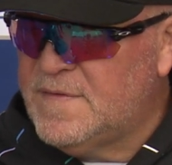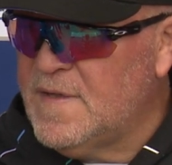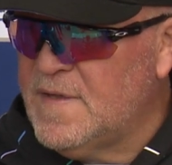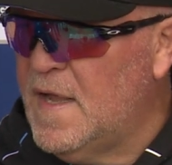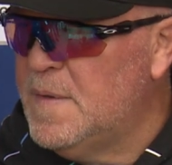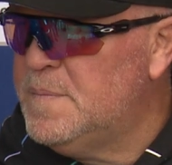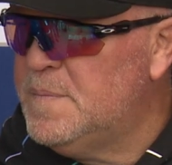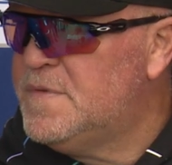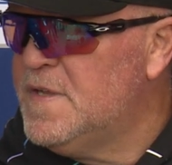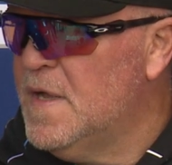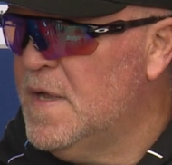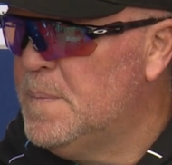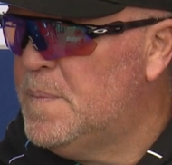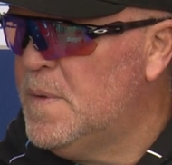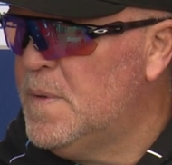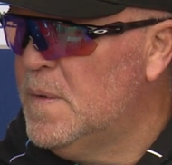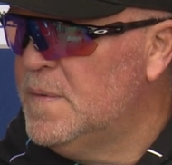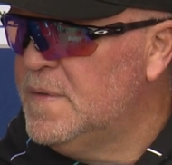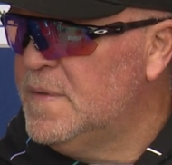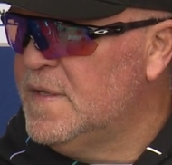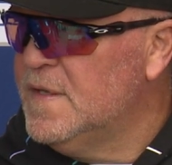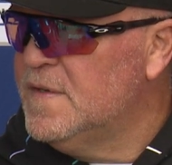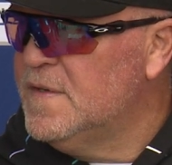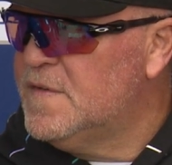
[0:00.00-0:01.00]
type tempo
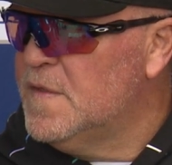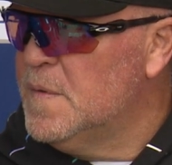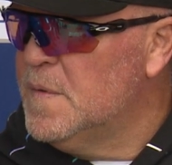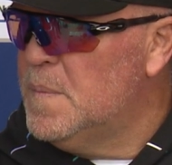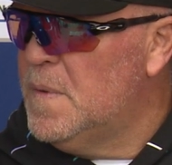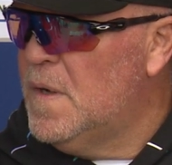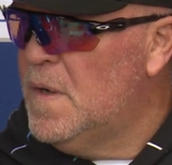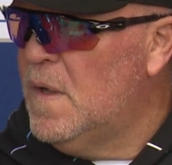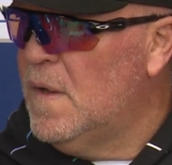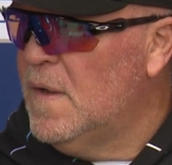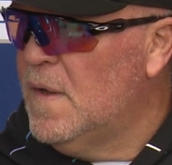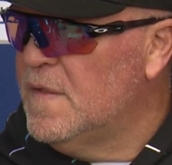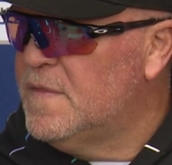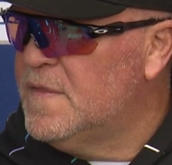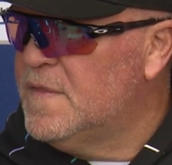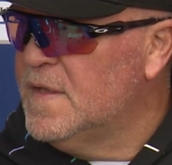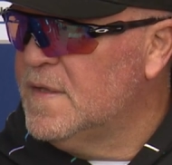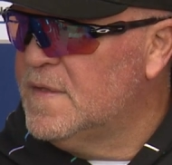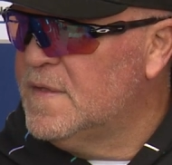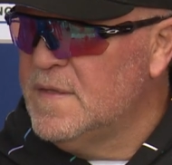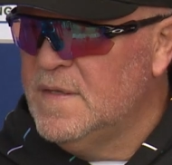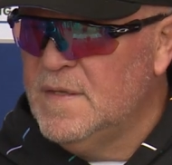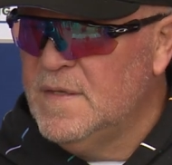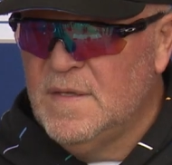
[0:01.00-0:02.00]
to get to the ball, I
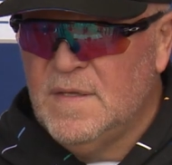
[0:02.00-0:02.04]
think